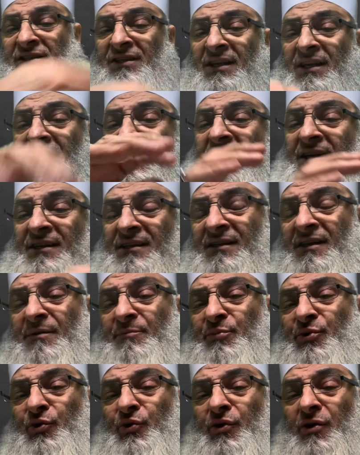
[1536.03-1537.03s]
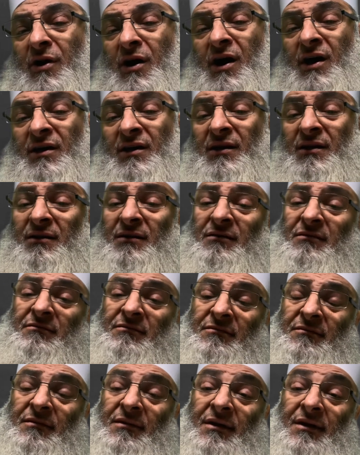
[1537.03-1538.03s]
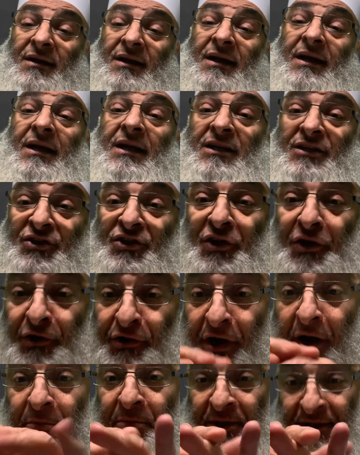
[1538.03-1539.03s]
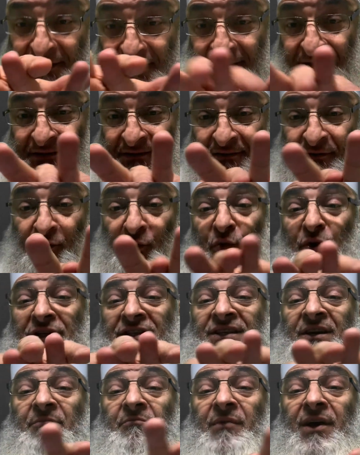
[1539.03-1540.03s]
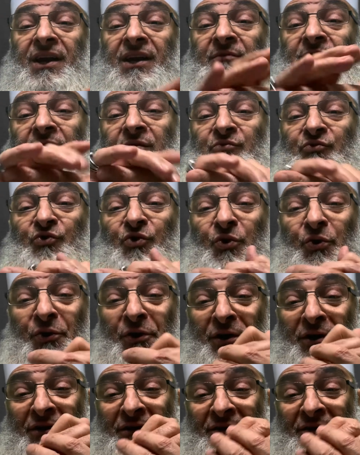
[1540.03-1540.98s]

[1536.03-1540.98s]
let it pour on. Rub it with the minimum water.